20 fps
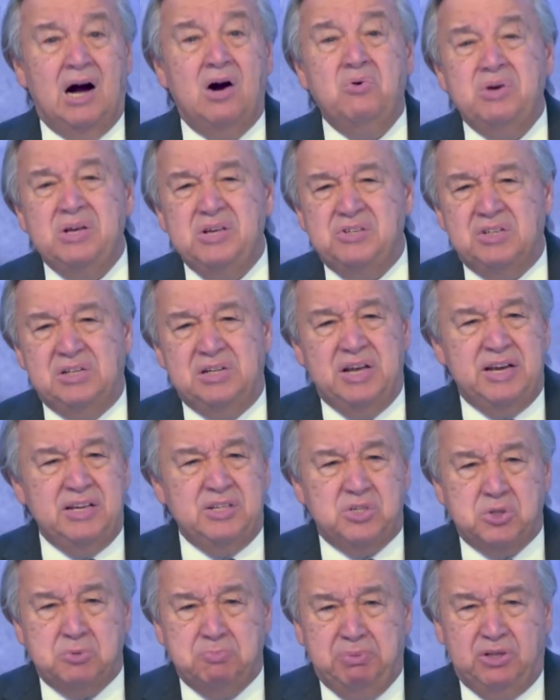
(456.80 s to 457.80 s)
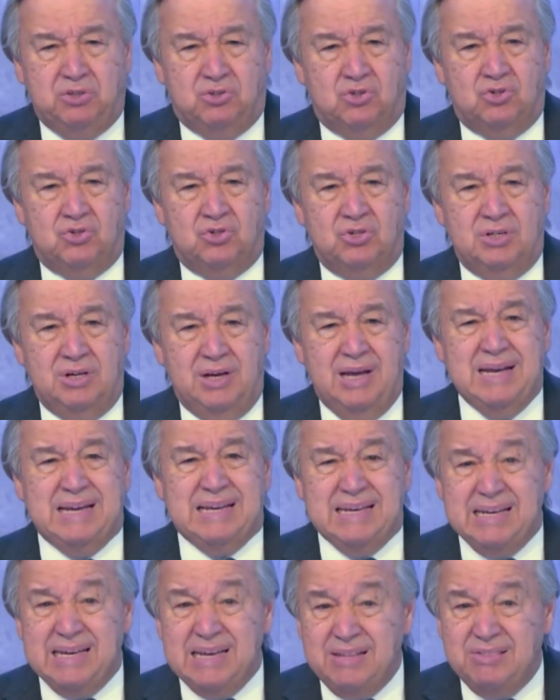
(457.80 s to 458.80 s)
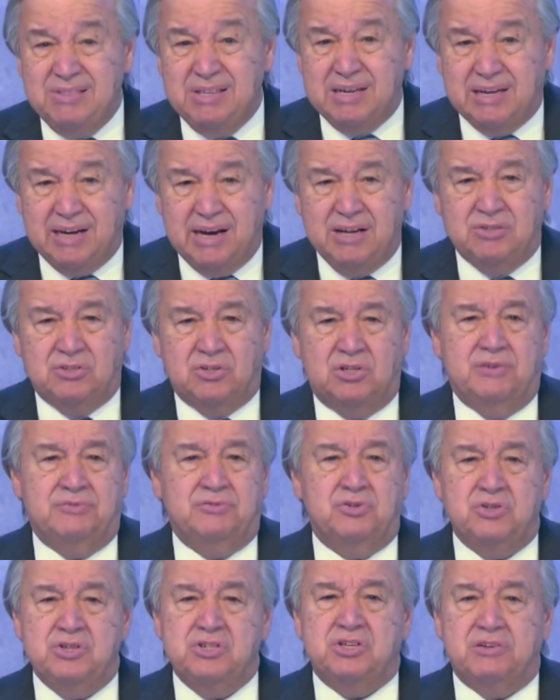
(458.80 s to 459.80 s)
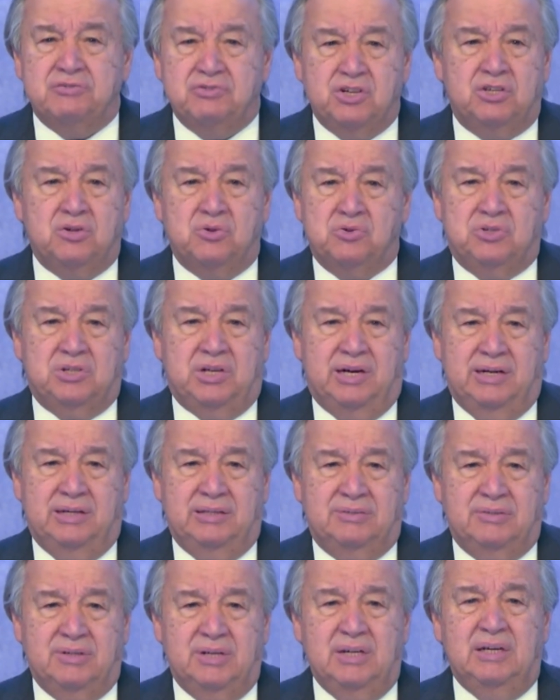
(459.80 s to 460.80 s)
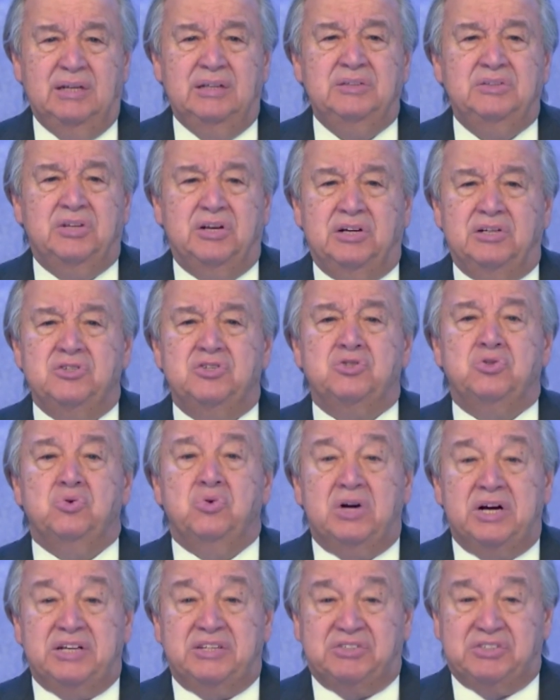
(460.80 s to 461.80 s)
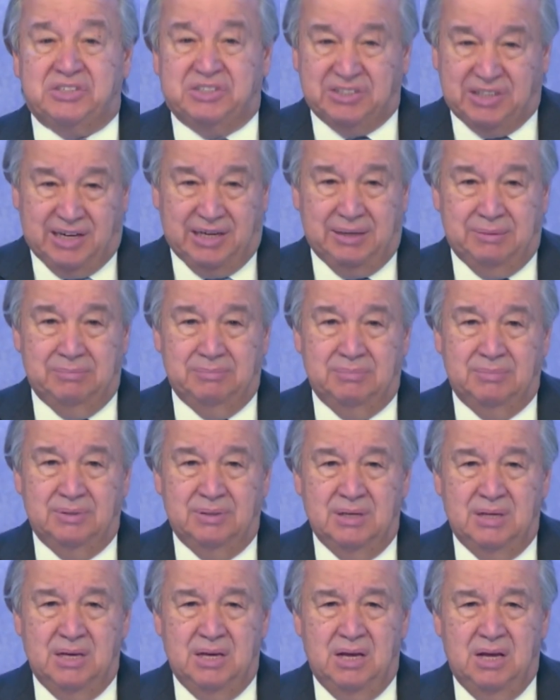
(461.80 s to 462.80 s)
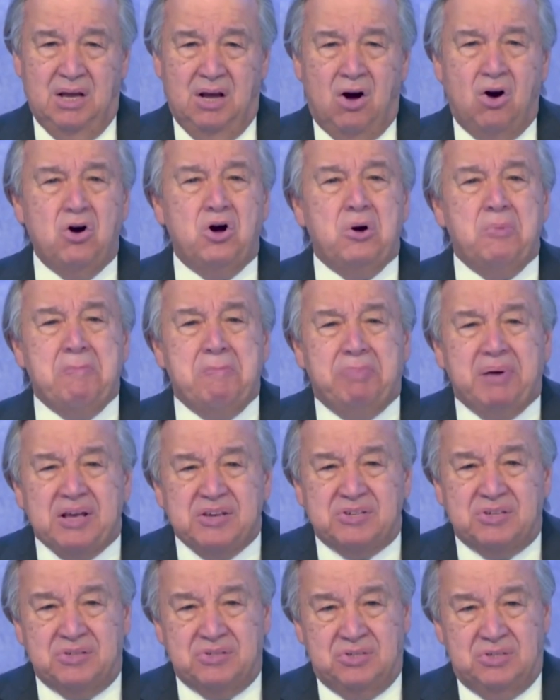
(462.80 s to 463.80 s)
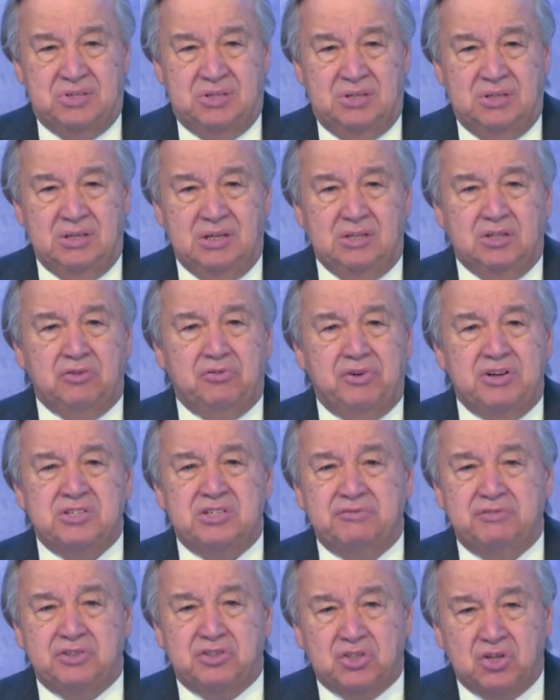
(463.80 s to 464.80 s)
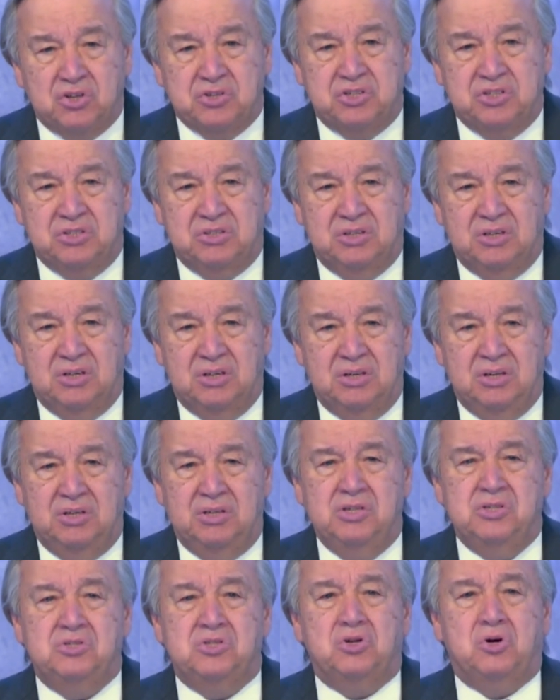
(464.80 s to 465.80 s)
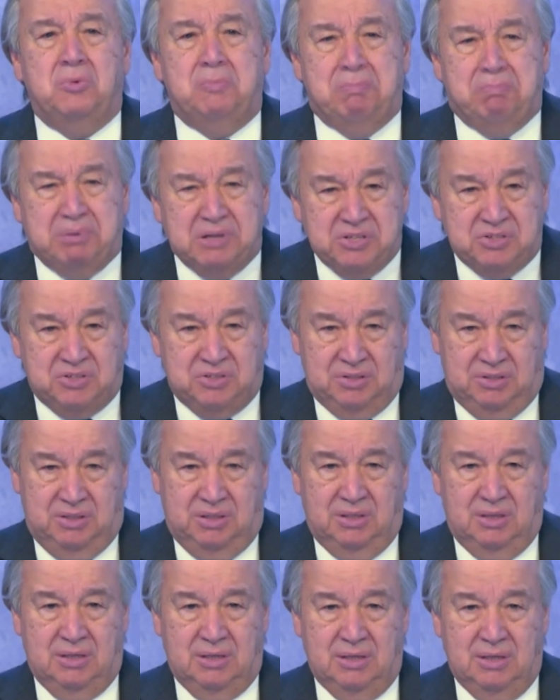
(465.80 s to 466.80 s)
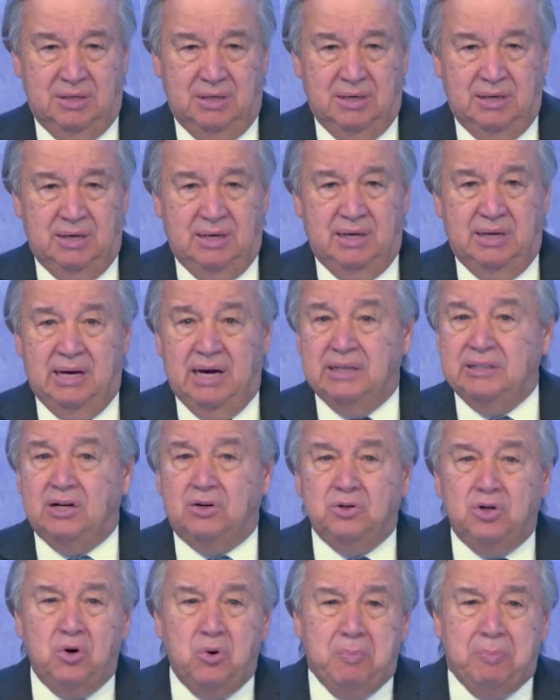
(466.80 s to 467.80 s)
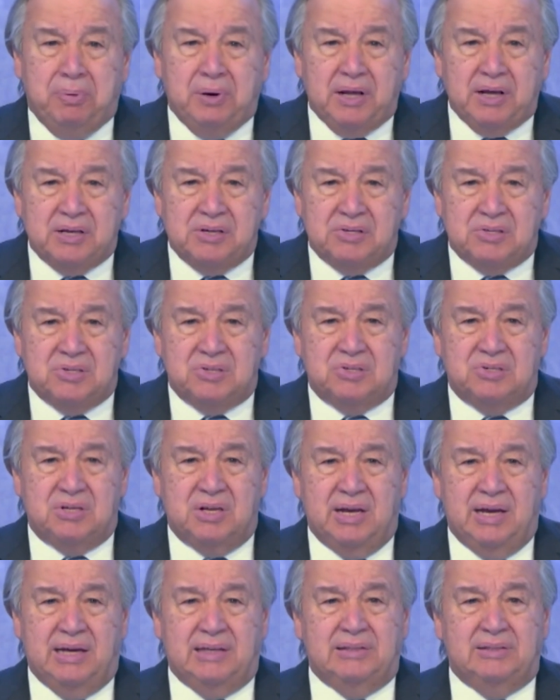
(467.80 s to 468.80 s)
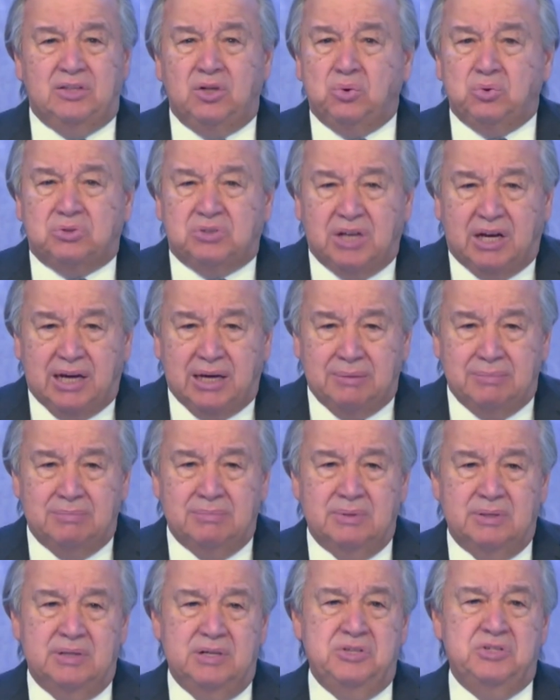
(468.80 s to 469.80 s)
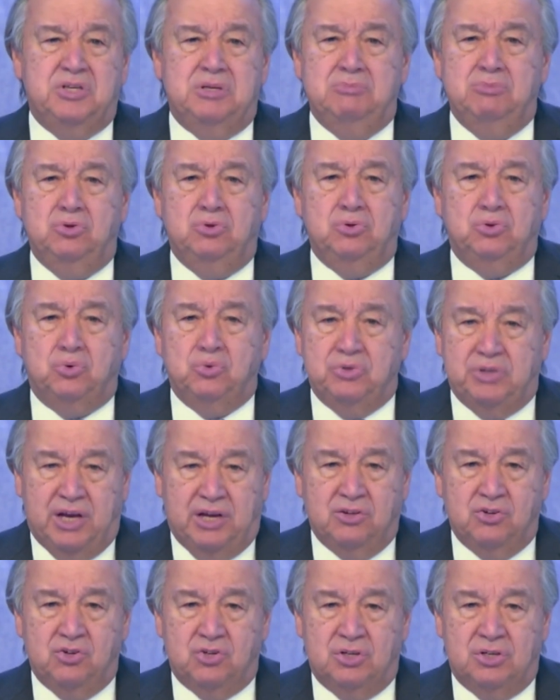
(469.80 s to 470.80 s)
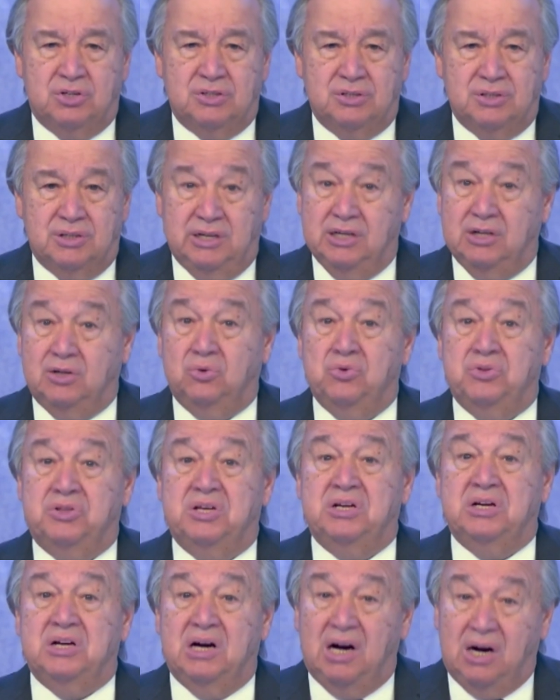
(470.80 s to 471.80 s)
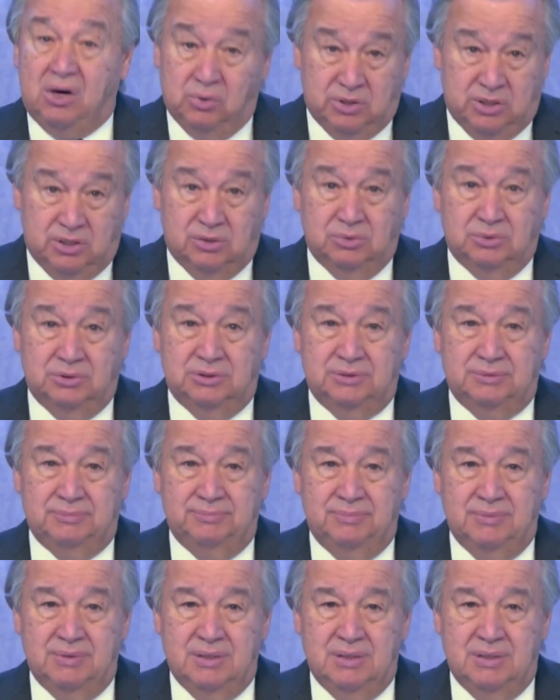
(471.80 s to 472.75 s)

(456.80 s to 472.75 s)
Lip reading: how easily hate speech, a key indicator of the risk of genocide, turns to hate crime. Our complacency in the face of atrocity is complicity, and our no place and no time is immune to danger, including our own.